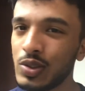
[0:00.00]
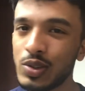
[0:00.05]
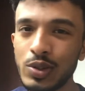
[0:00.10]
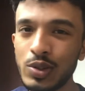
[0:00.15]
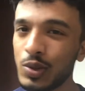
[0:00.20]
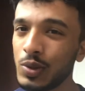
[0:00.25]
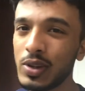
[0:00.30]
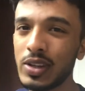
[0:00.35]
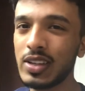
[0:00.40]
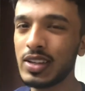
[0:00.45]

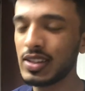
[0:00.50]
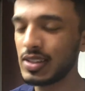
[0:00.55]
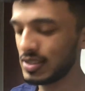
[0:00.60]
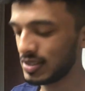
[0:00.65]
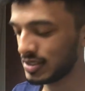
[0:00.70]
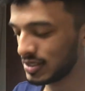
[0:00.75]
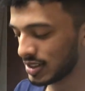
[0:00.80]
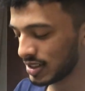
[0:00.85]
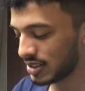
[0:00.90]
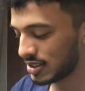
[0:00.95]
Do it.
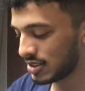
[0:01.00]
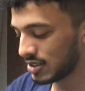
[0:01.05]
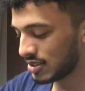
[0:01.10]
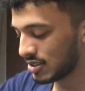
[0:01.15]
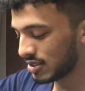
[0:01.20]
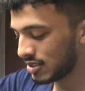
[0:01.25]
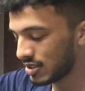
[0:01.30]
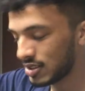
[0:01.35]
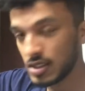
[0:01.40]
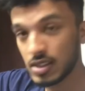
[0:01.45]

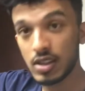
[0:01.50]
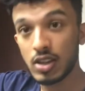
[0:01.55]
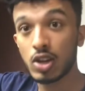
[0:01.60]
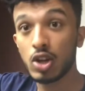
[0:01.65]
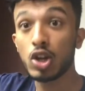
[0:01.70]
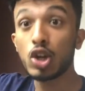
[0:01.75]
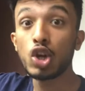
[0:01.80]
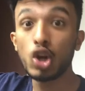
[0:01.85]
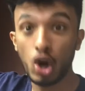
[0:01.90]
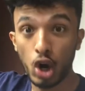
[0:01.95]
Just
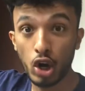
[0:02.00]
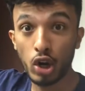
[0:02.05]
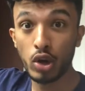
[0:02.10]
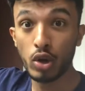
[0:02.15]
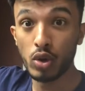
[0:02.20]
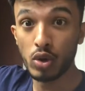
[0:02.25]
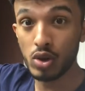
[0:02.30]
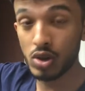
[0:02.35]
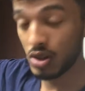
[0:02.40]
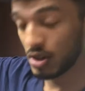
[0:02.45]

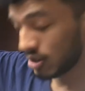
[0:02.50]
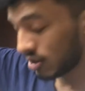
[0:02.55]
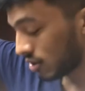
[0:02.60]
gargle.